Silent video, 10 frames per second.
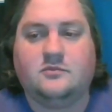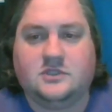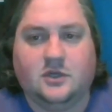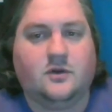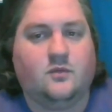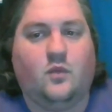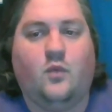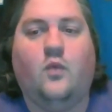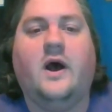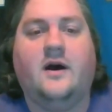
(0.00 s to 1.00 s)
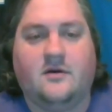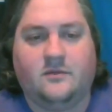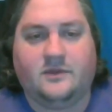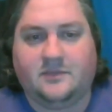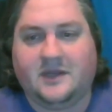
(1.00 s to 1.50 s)
Doing
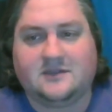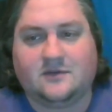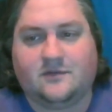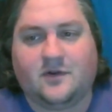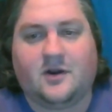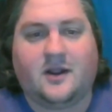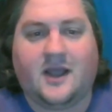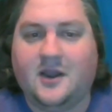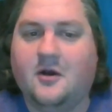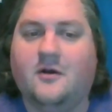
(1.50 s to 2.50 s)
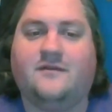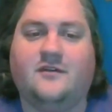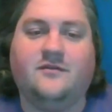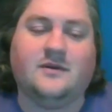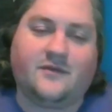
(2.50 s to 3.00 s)
well with the bet so far. I know if
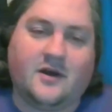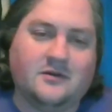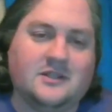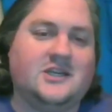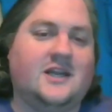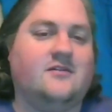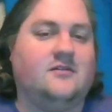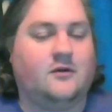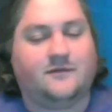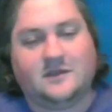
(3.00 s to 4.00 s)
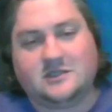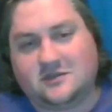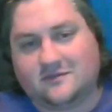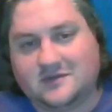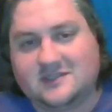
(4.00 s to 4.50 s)
you've been following the channel or if this is
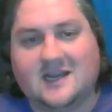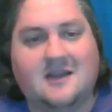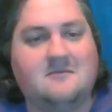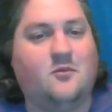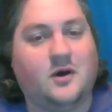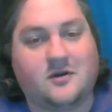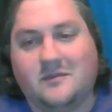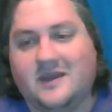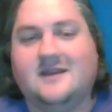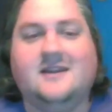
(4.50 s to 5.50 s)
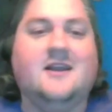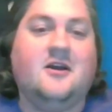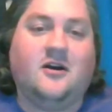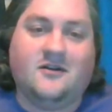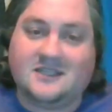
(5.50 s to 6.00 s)
your first time, welcome in.
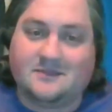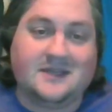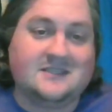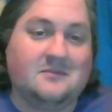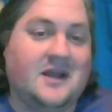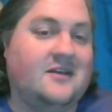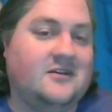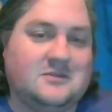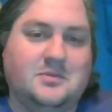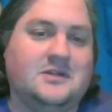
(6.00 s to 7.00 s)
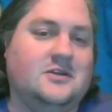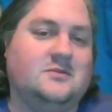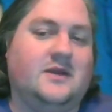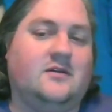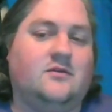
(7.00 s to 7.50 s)
Let's make some money. Let's build
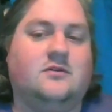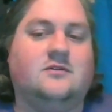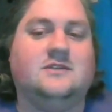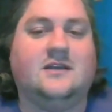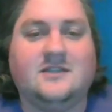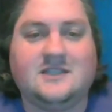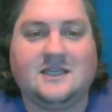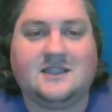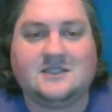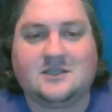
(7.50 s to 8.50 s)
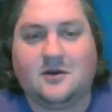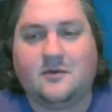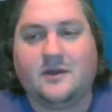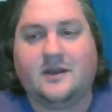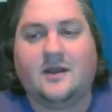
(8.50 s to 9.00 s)
those bankrolls and let's get things
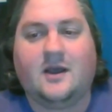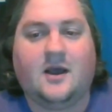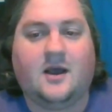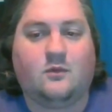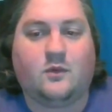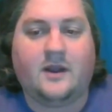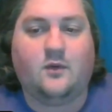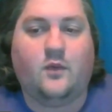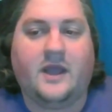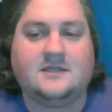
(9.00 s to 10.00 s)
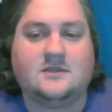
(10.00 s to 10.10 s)
going right away.